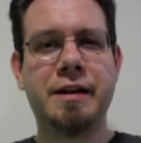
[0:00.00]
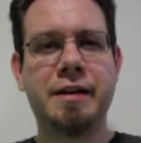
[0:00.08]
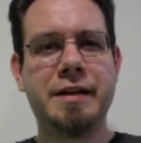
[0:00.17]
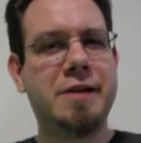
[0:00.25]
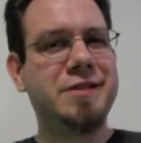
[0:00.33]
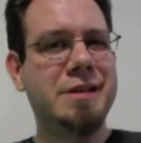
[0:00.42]

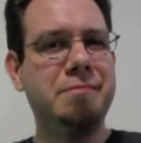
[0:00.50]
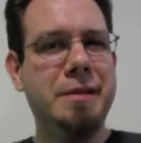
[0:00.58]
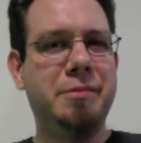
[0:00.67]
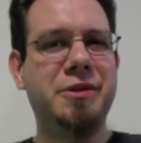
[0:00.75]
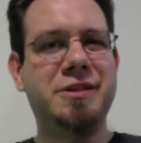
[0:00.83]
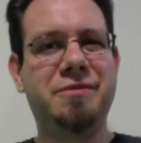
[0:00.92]
Now, to some
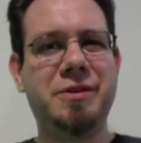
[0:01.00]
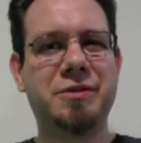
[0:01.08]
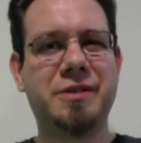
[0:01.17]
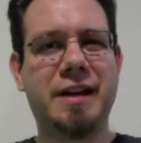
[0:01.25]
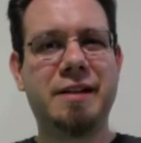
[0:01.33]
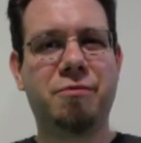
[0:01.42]
people, this feels
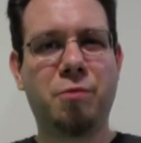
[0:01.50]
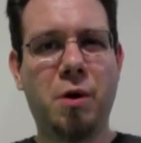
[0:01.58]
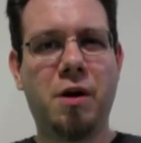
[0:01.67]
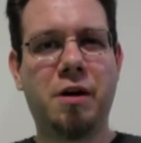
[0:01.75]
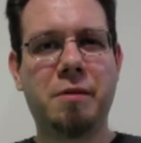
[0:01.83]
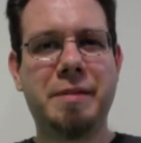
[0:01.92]
kind of
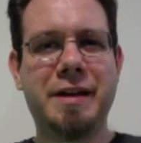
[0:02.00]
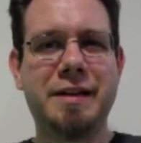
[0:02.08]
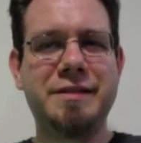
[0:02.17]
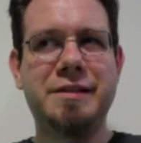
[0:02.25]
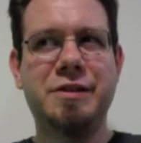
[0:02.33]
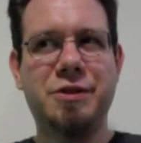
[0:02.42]
wrong because
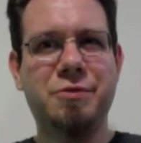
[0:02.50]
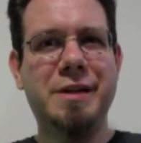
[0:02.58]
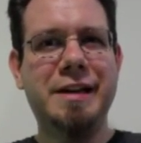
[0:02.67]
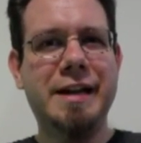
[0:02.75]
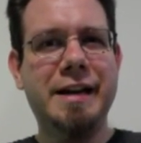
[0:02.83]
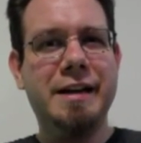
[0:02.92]
it's
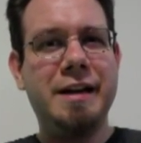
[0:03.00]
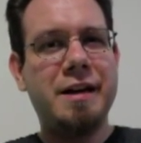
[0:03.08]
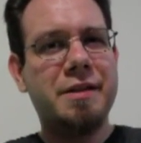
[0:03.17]
treating